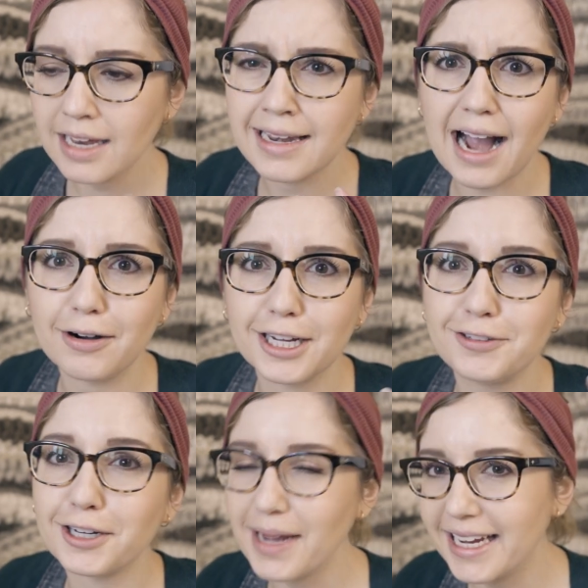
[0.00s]
Now,
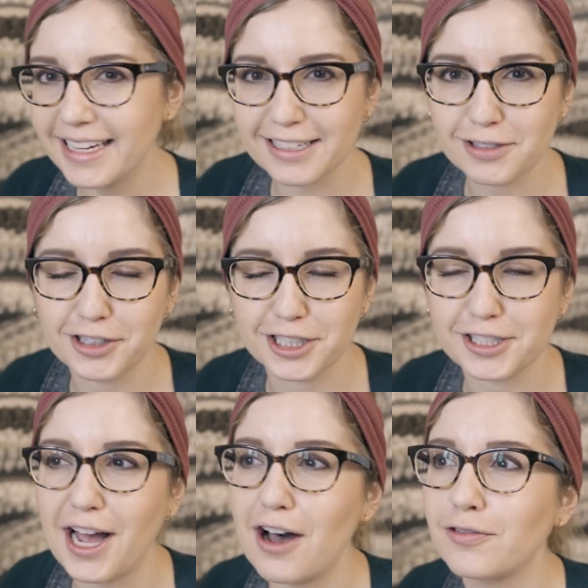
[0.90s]
if you're making this for
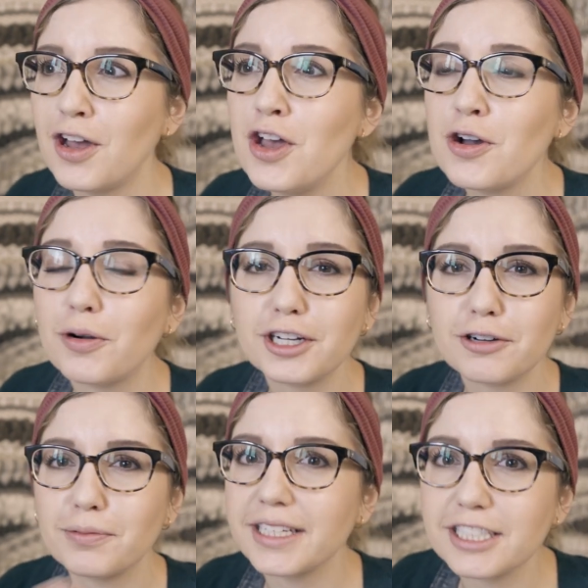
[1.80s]
yourself or
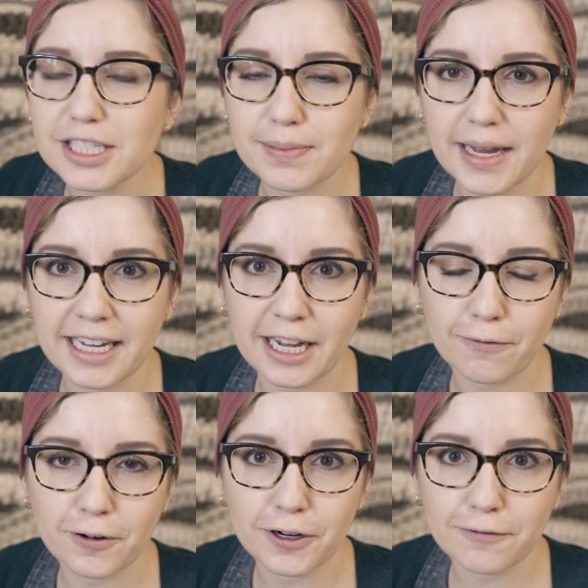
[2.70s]
you're really just making
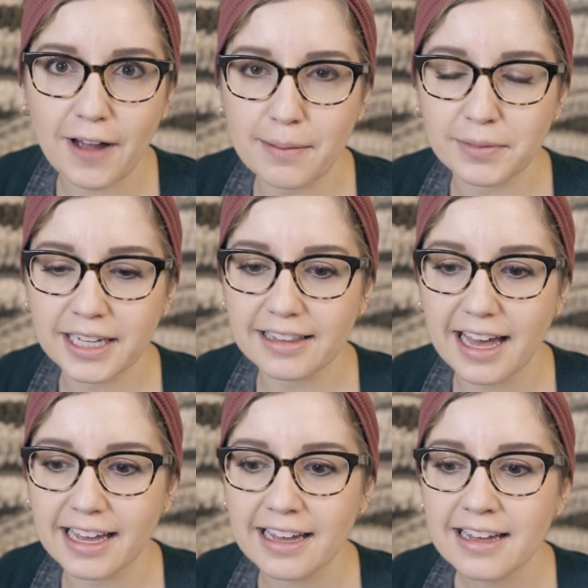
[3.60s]
it for your family,
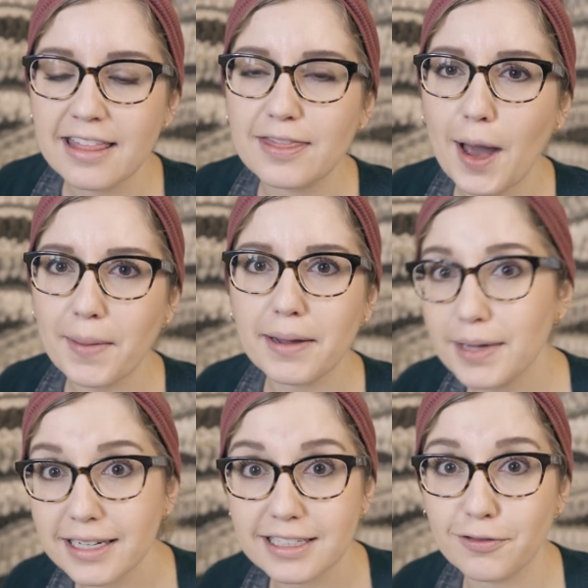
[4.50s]
like that might
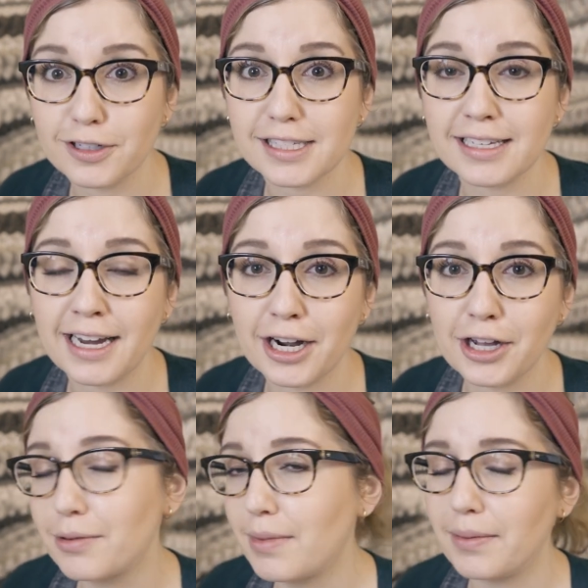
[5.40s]
be a different
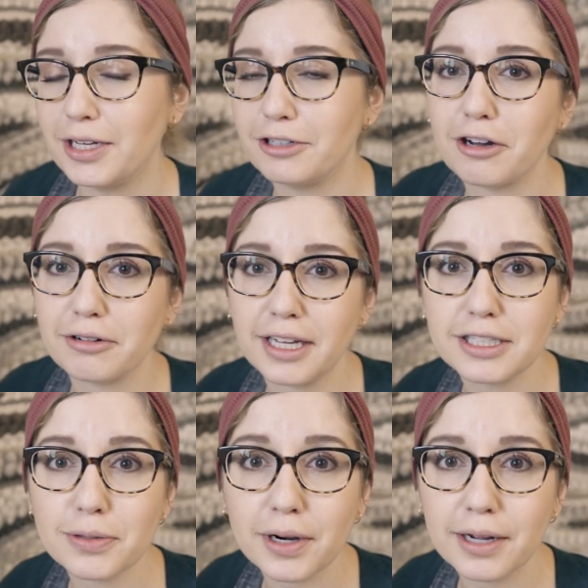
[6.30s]
scenario and maybe you don't
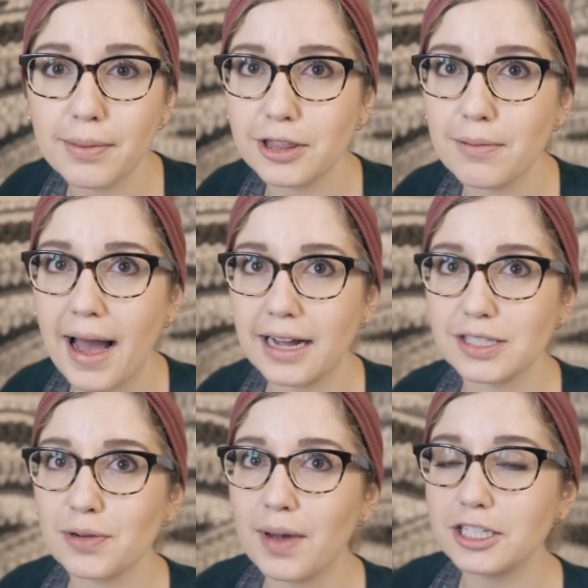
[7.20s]
need to worry about the back
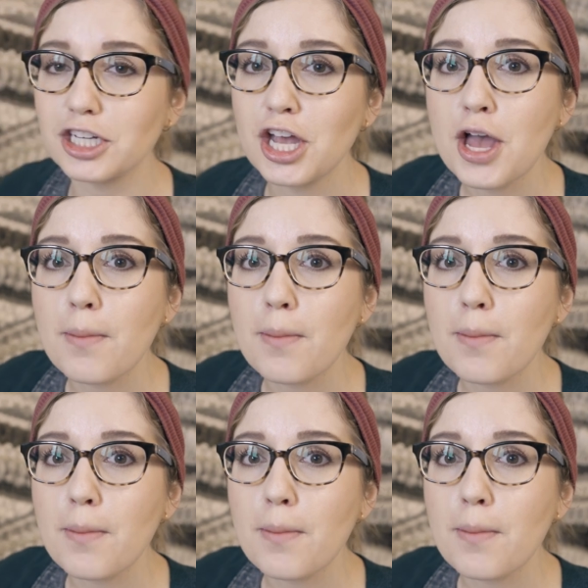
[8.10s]
so much.